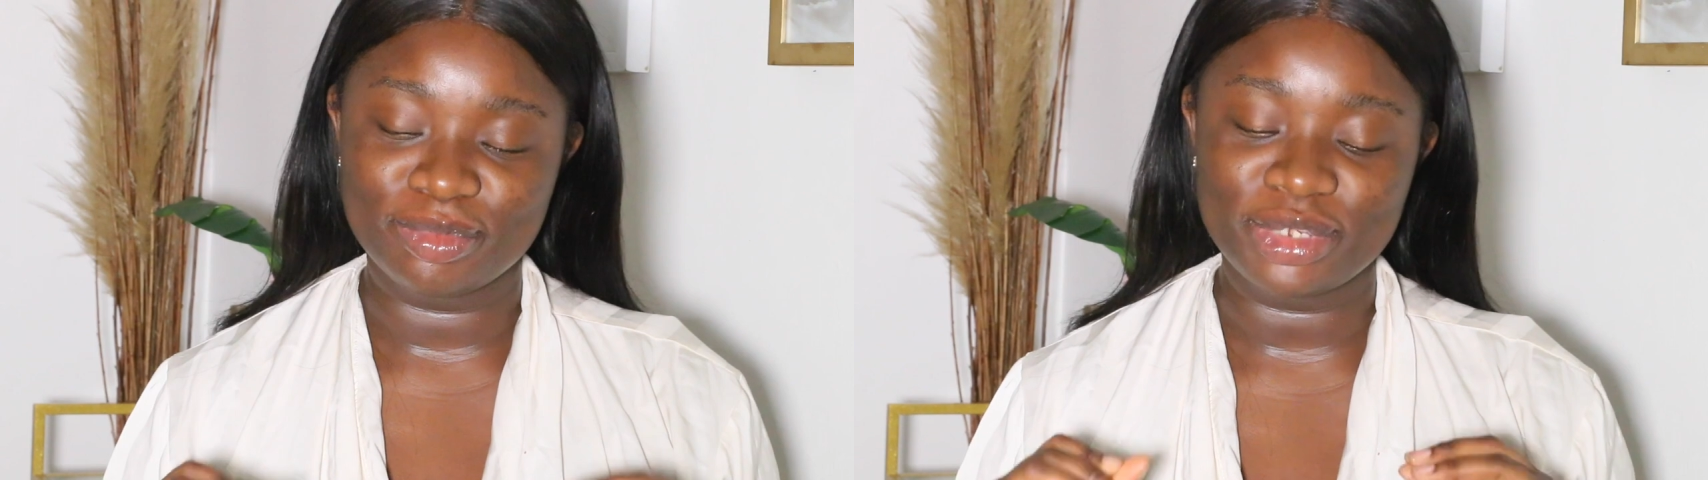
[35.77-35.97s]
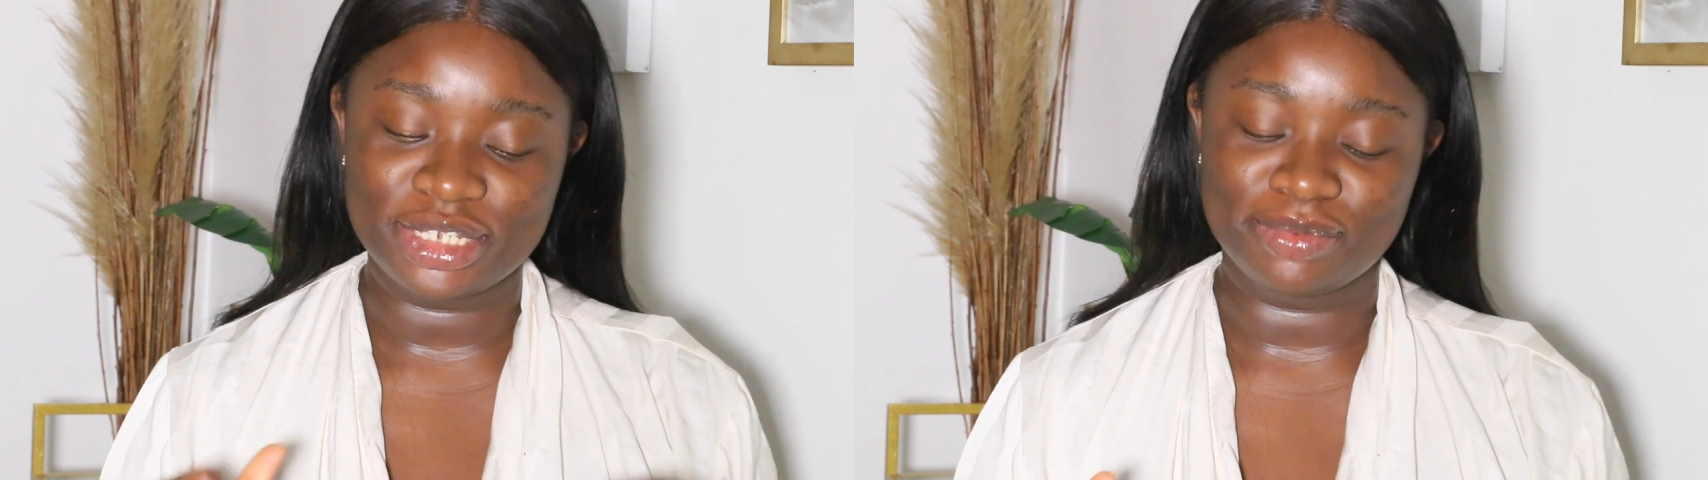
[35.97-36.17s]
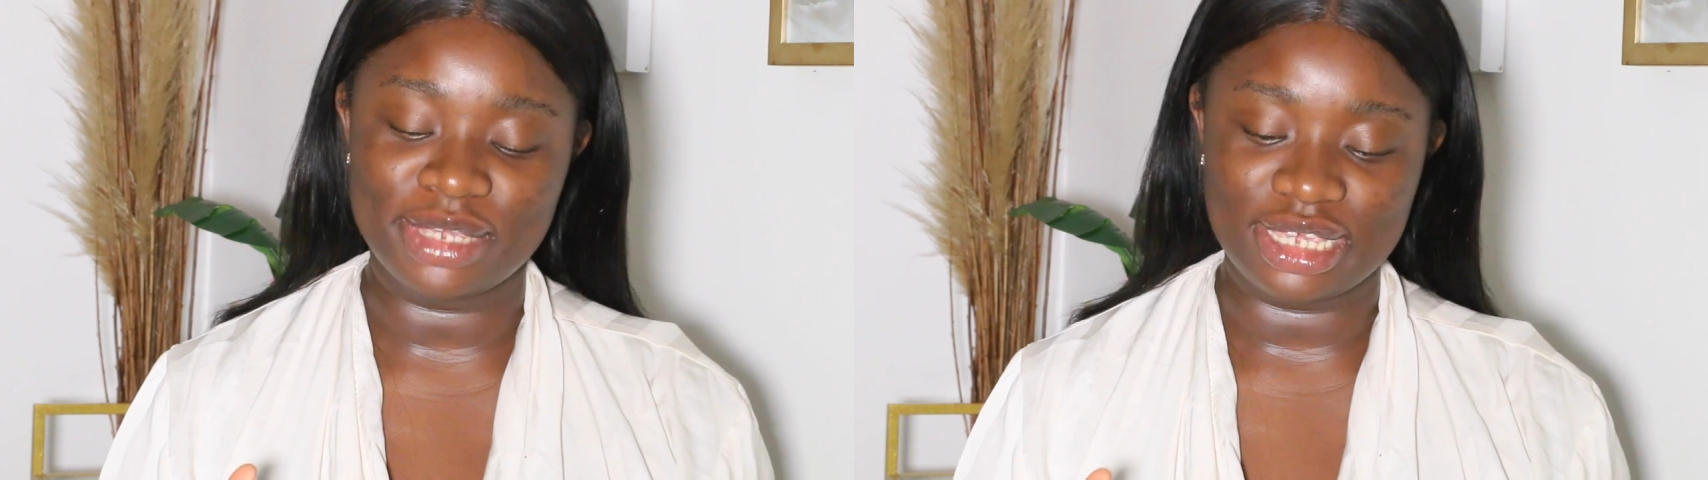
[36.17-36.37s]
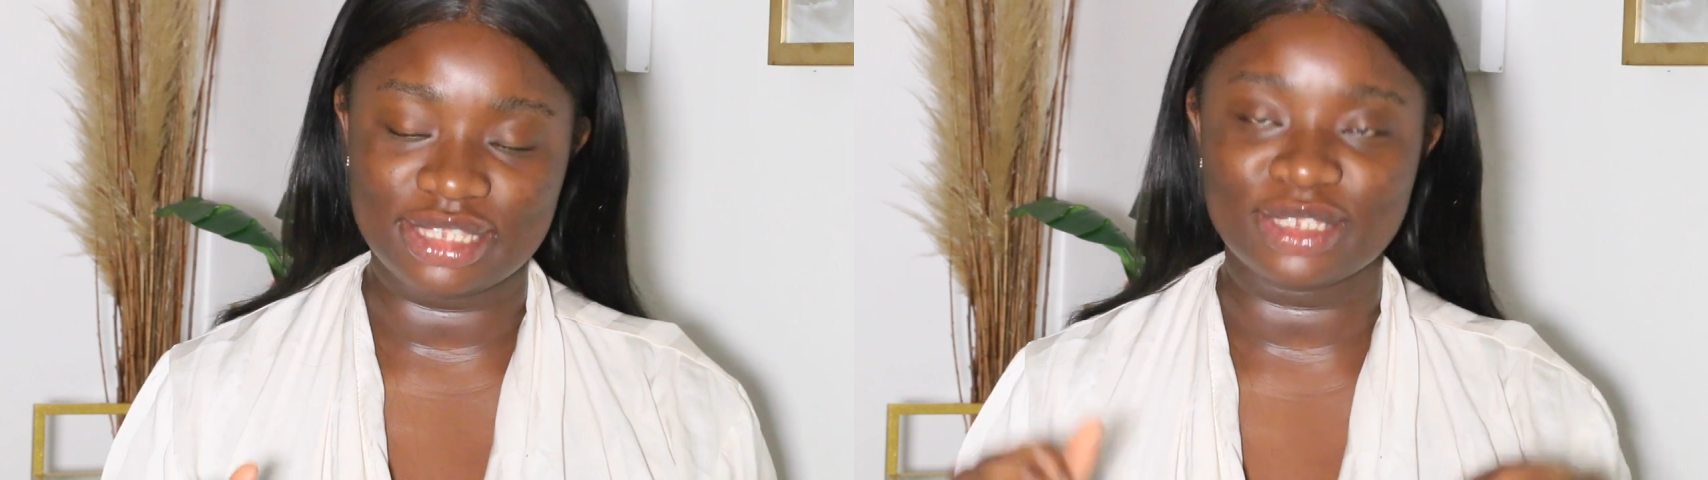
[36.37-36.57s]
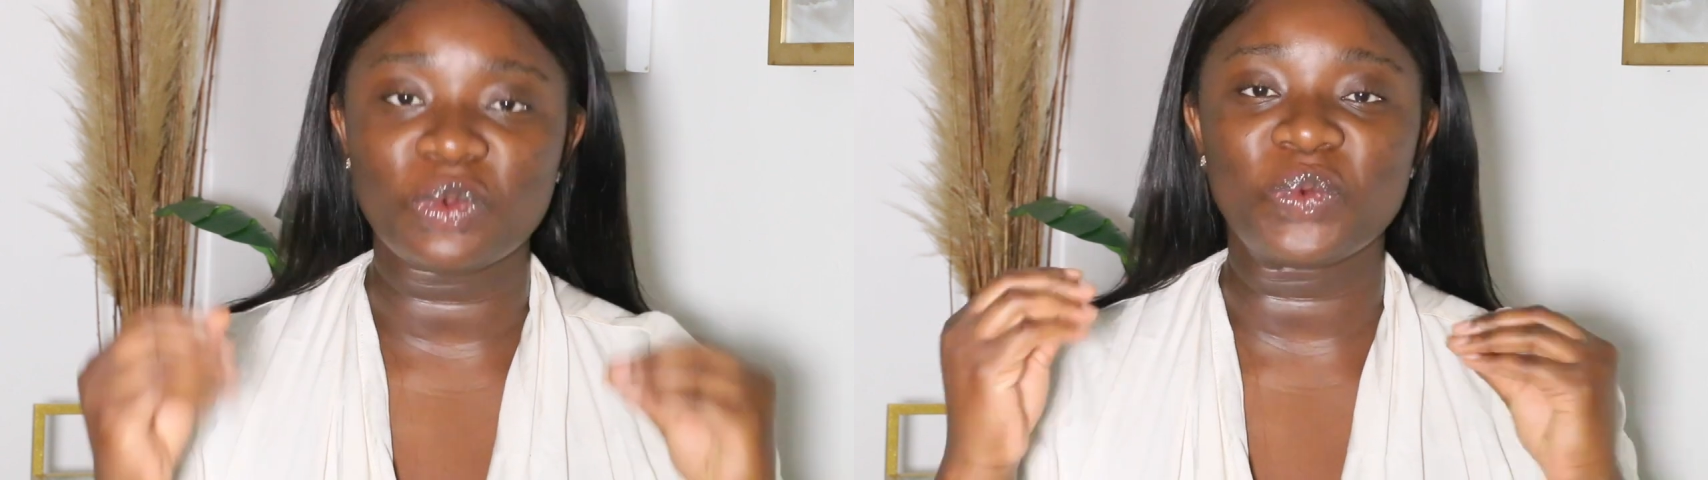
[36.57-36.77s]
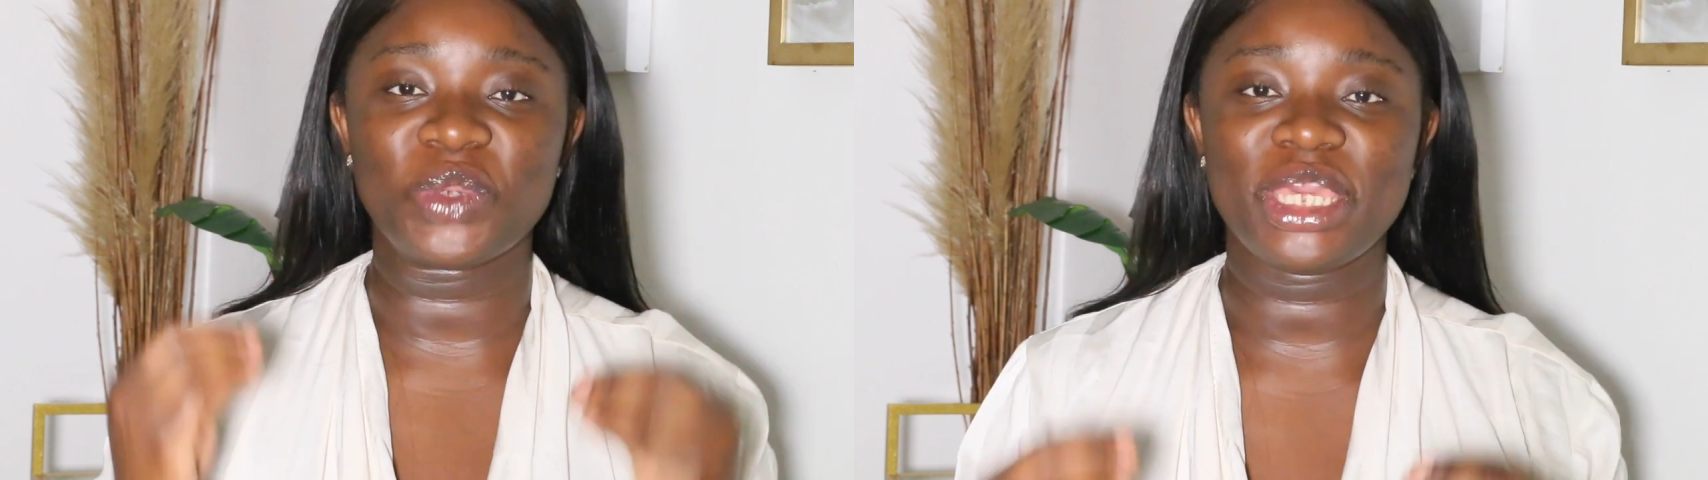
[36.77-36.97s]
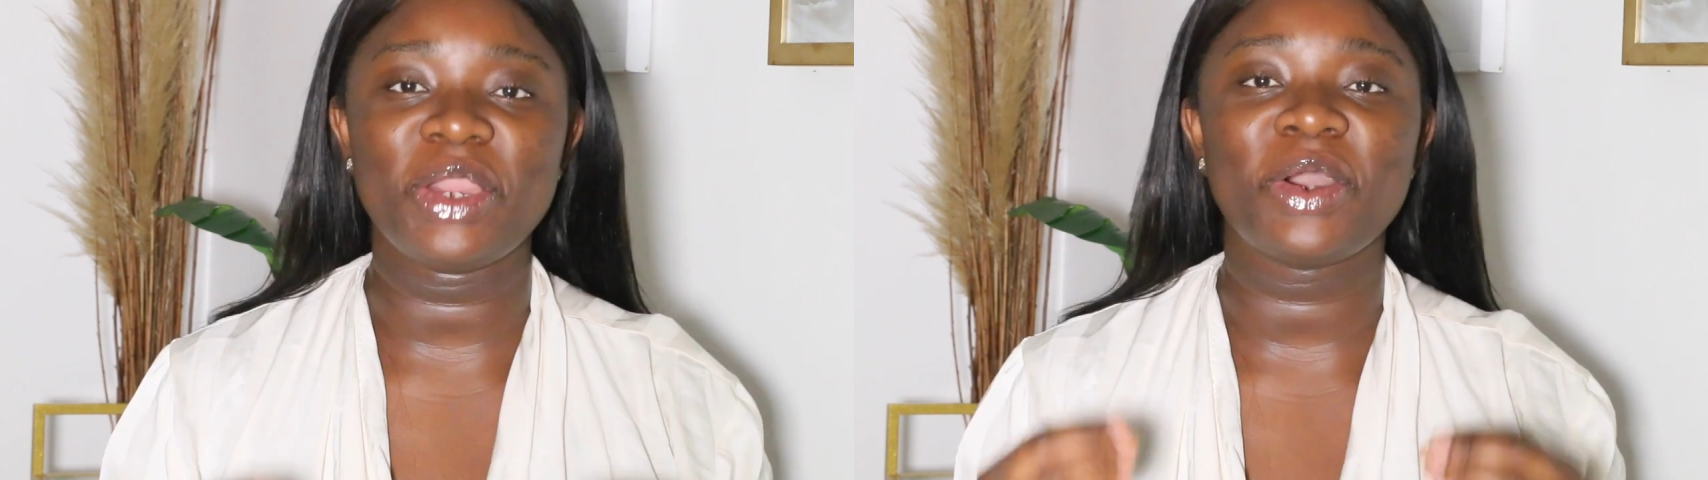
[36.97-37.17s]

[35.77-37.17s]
Which means we